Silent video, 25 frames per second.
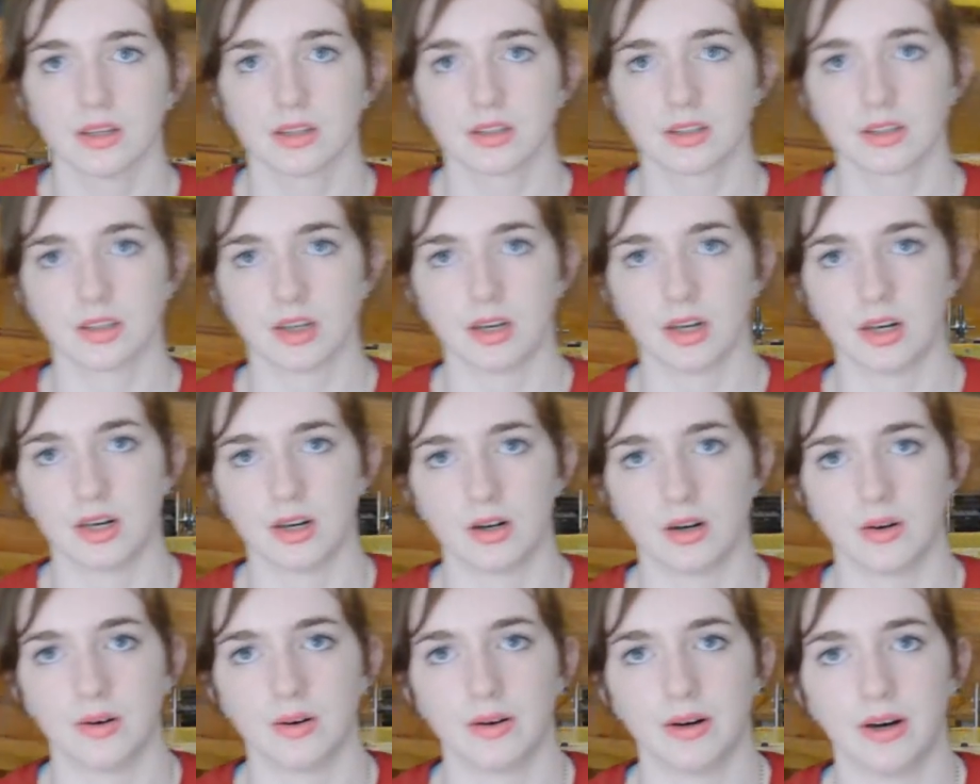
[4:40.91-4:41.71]

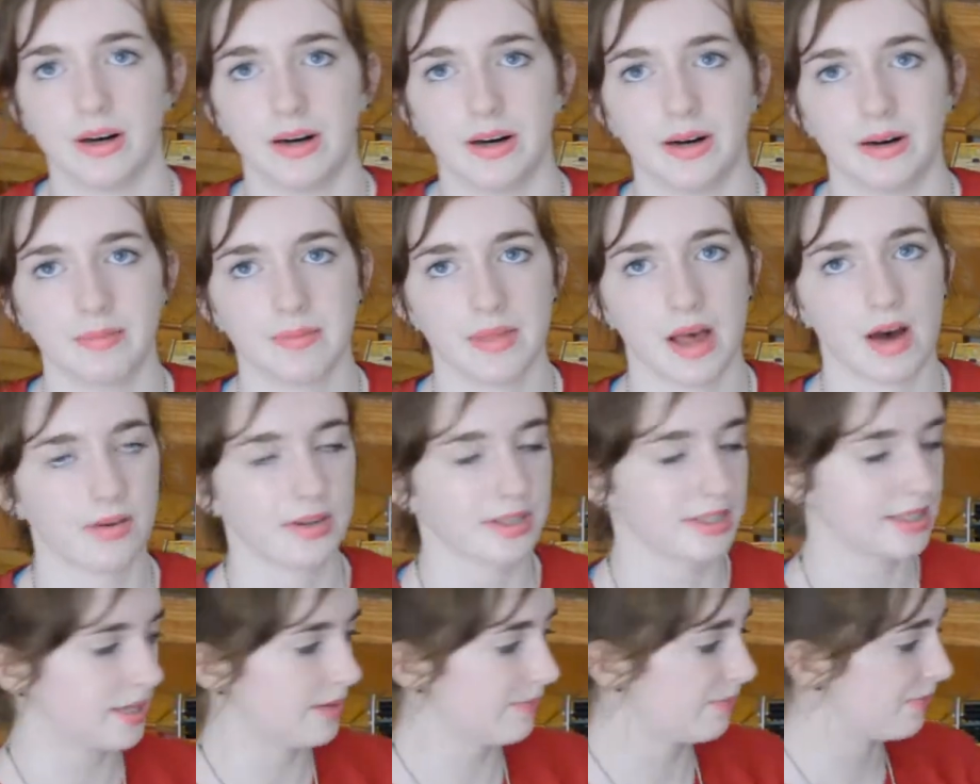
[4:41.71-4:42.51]
So that
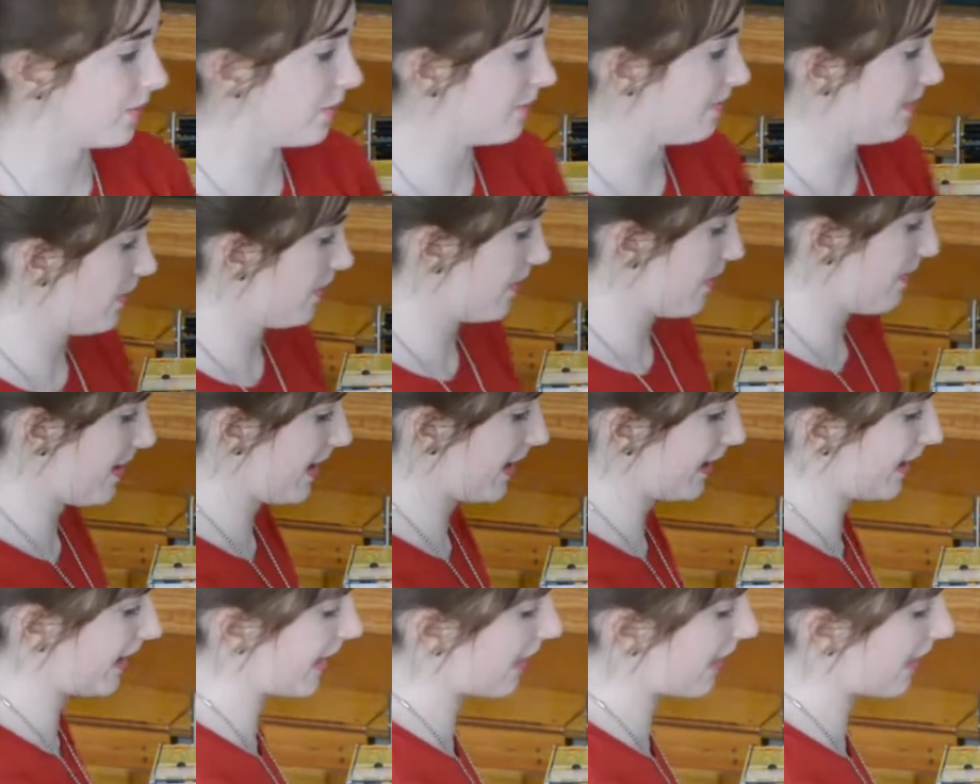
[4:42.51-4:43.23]
was an improvement we made